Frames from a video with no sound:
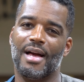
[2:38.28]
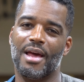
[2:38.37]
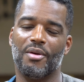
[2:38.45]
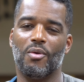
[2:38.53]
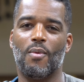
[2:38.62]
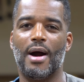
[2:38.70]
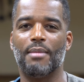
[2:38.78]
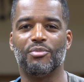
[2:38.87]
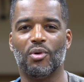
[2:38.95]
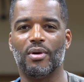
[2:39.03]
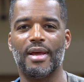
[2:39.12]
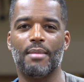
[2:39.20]
I don't know why I'm
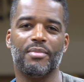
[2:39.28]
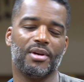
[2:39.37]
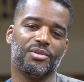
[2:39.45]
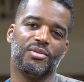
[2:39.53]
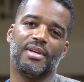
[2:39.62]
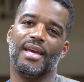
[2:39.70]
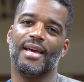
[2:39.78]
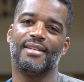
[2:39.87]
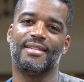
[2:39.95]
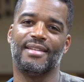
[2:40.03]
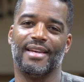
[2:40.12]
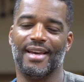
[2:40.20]
doing that because you can't
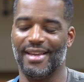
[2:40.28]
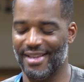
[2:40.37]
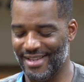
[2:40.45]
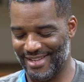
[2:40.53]
see it.